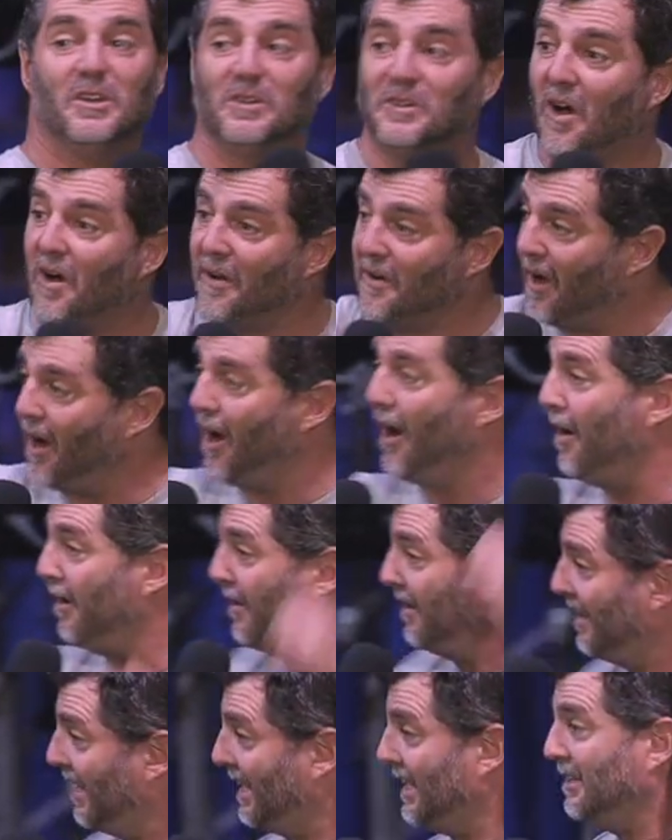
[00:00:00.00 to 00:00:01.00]
you don't
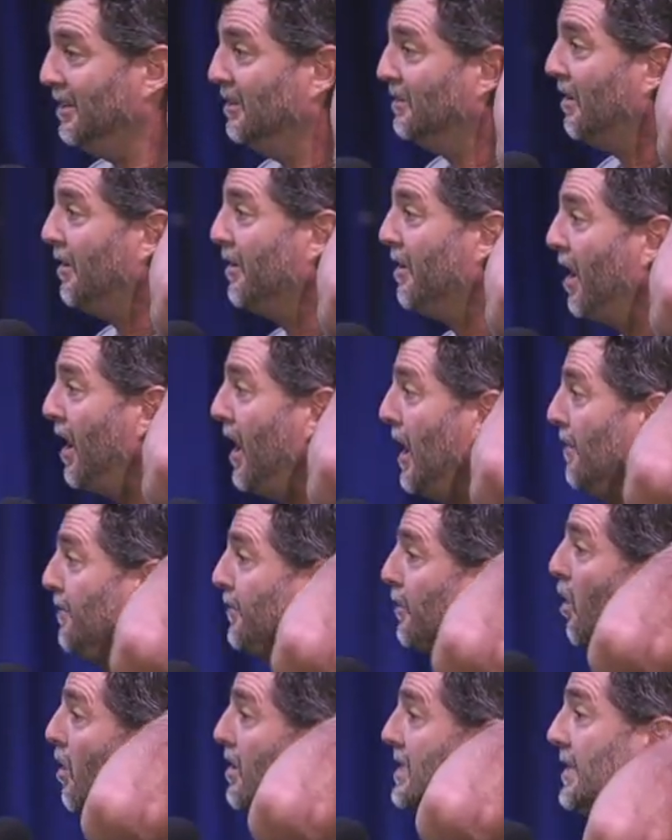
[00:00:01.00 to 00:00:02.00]
know. You don't know
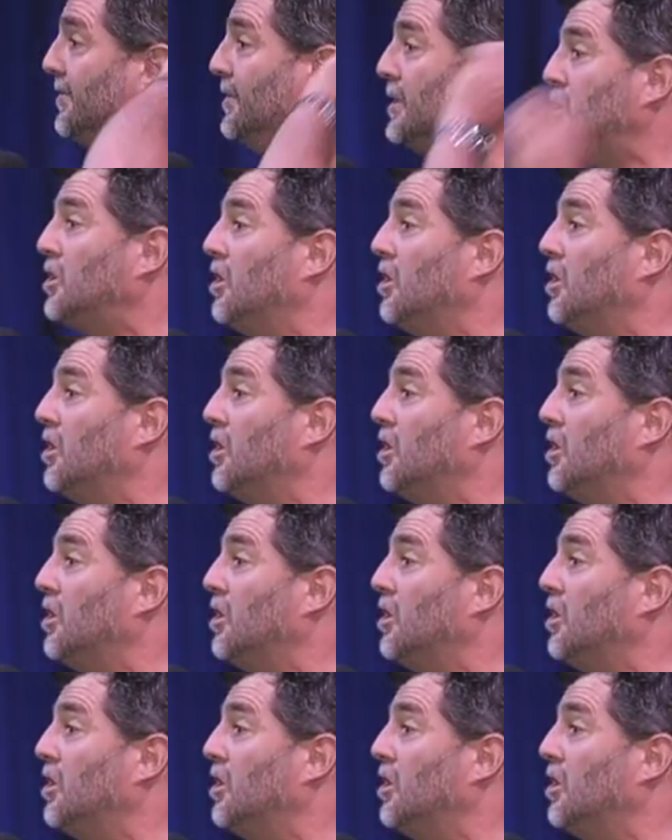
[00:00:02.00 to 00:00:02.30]
if God's even